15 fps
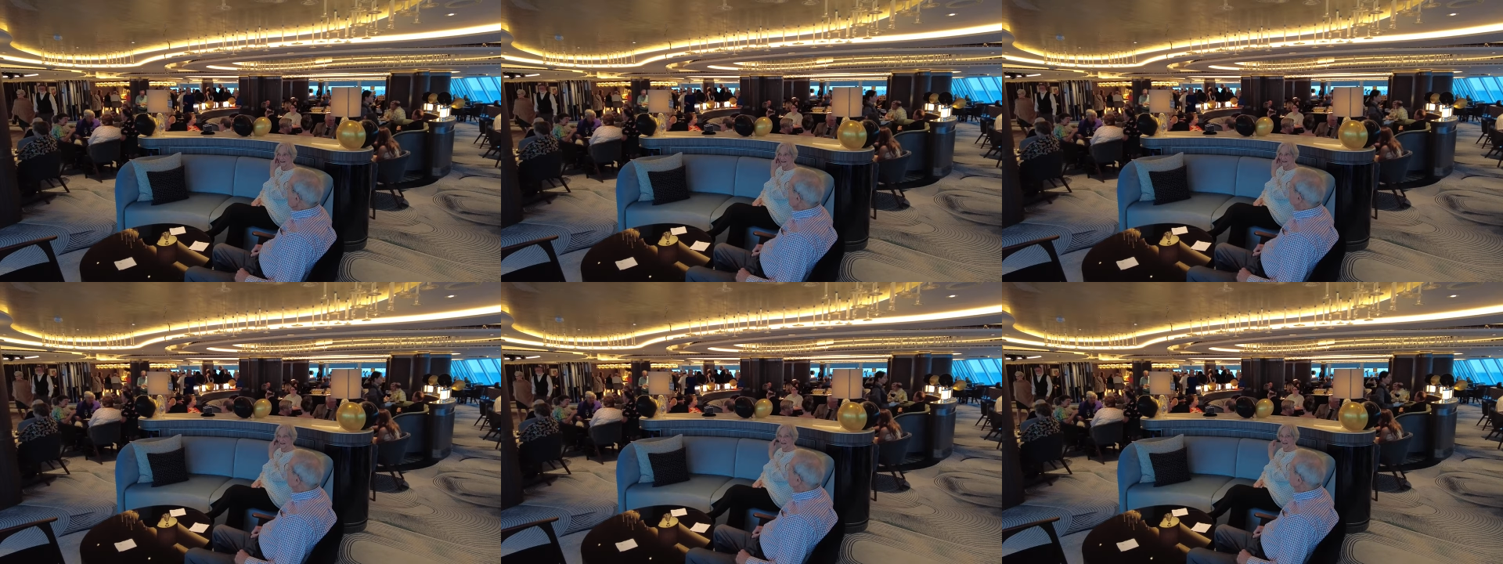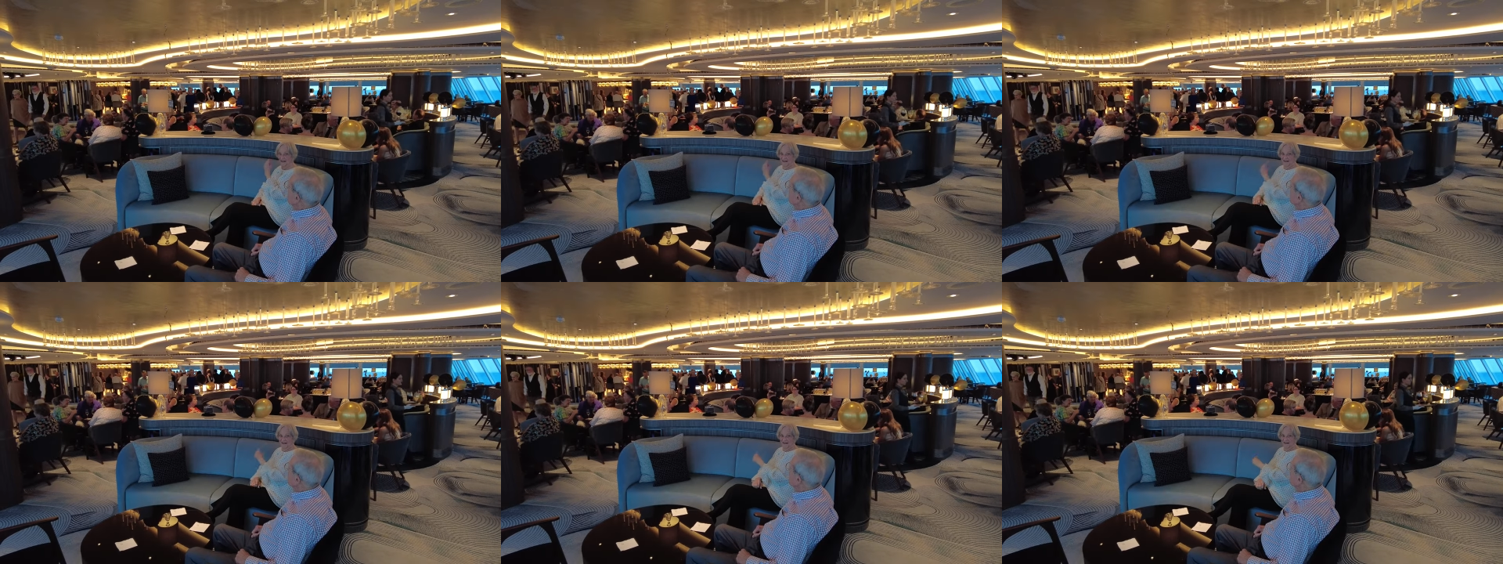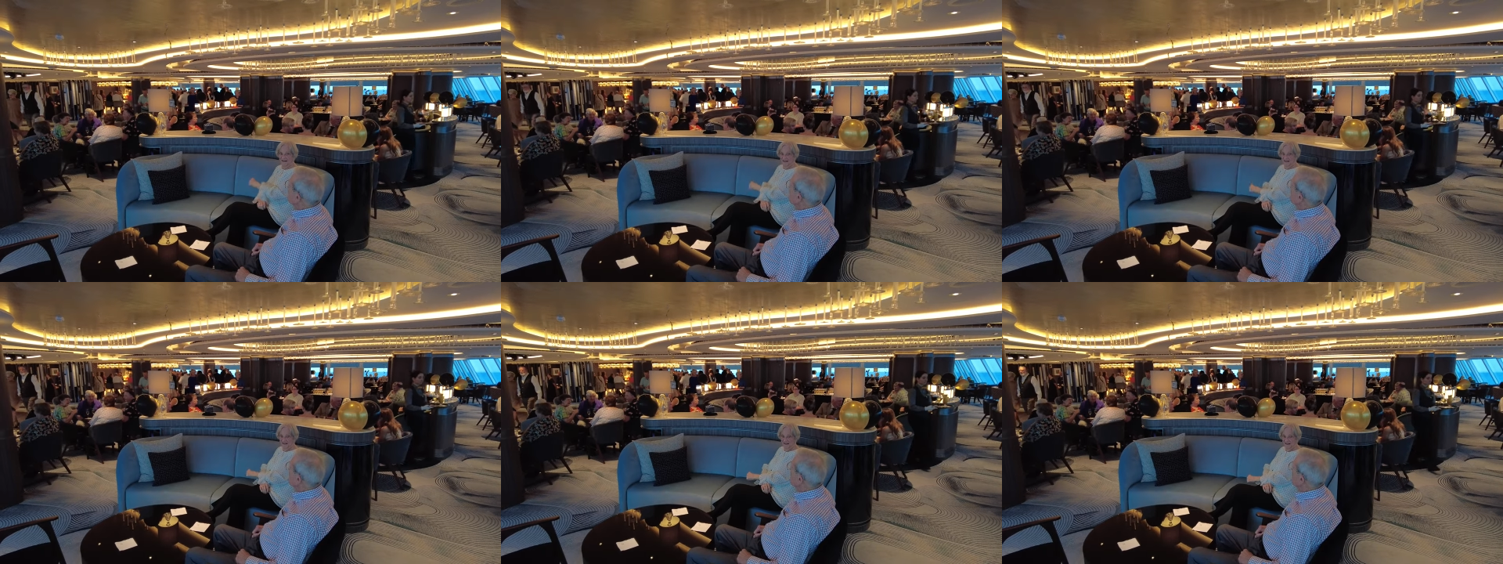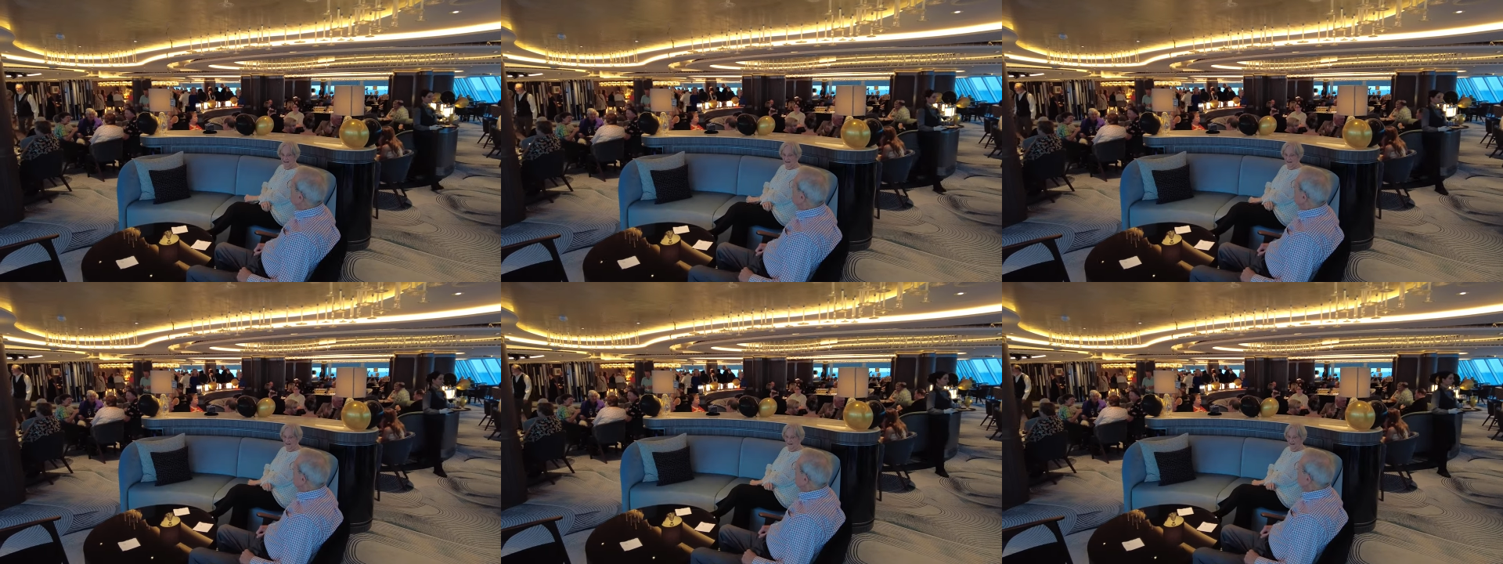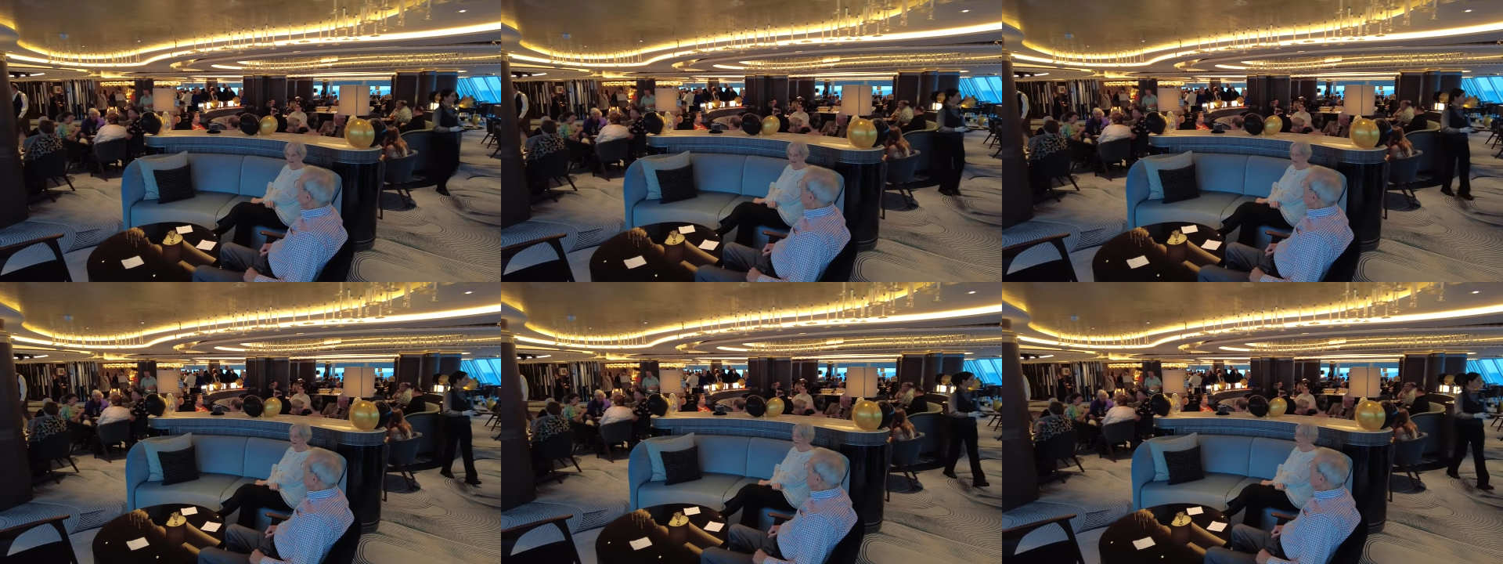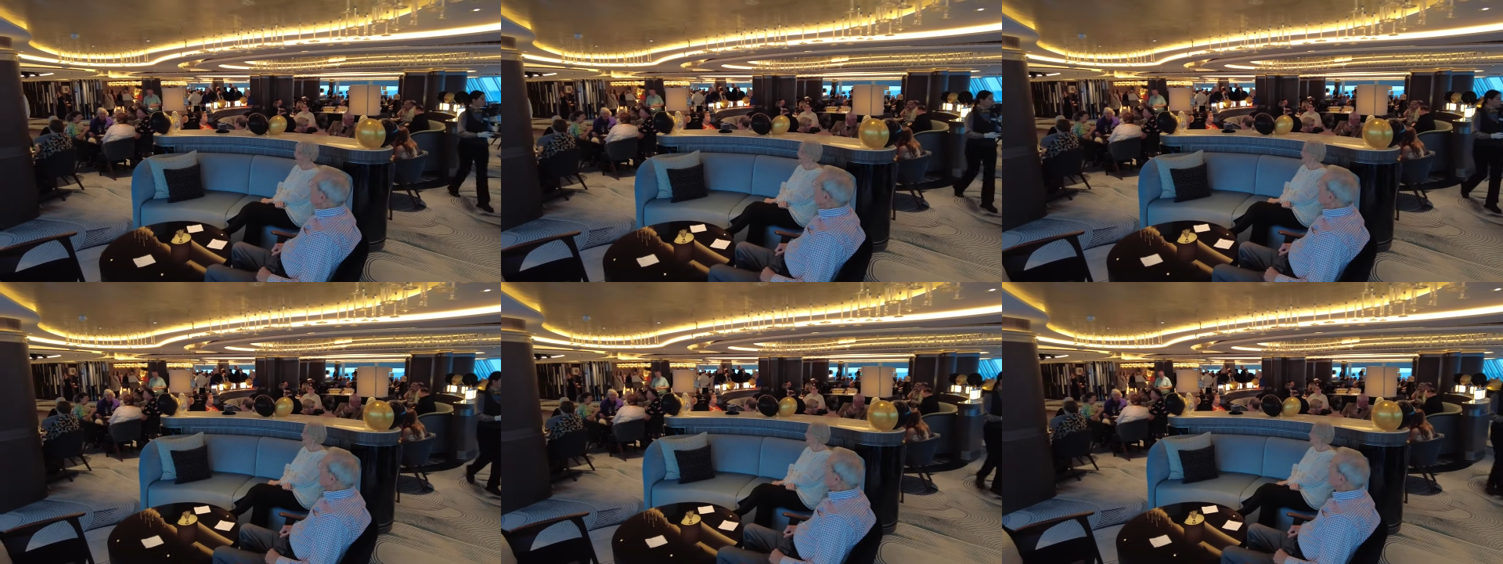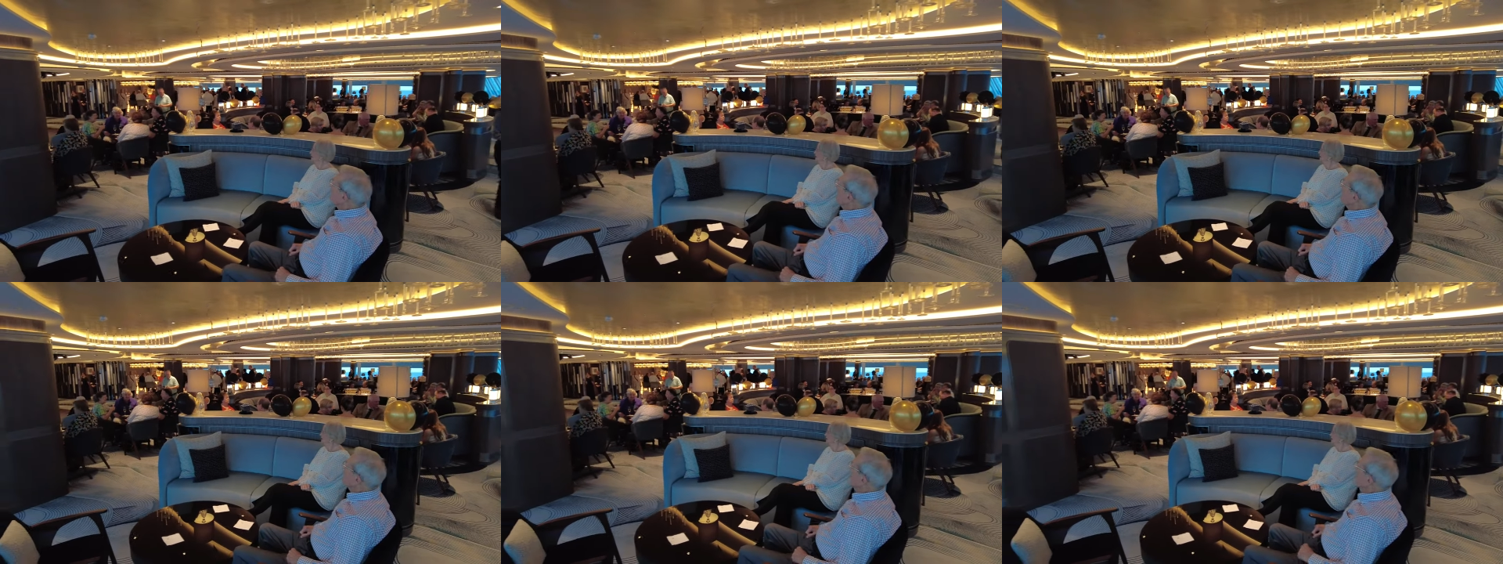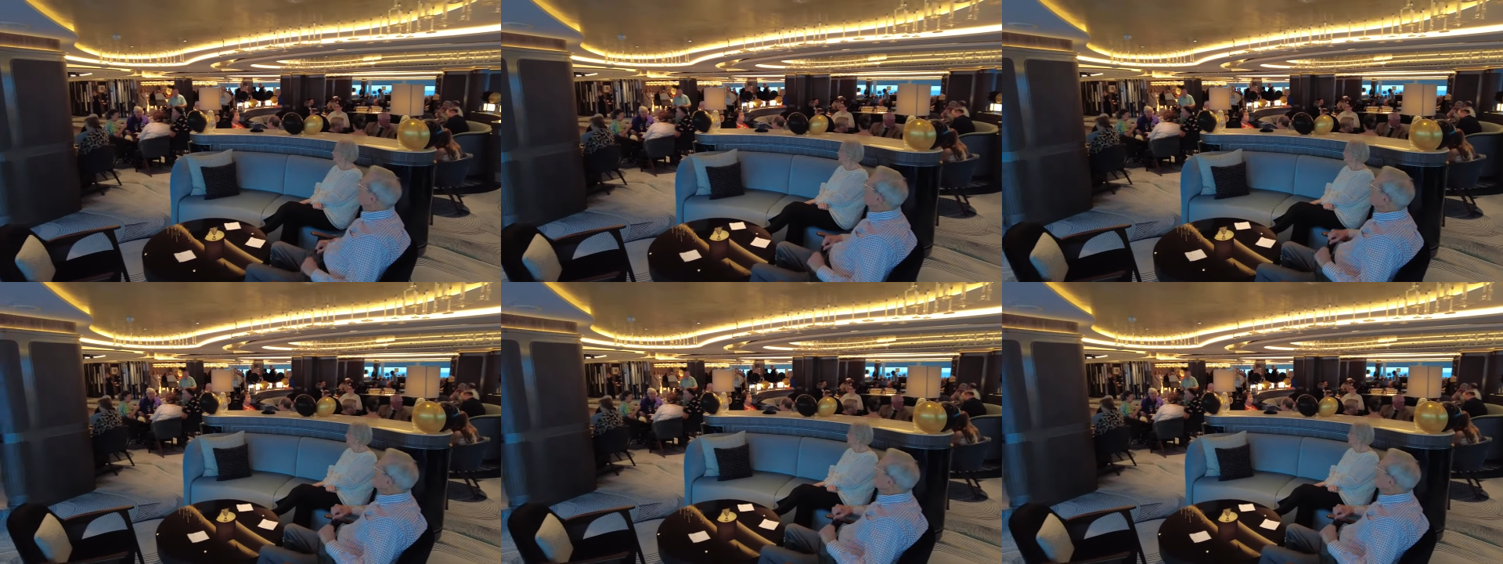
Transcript: Nobody's mouth can be seen.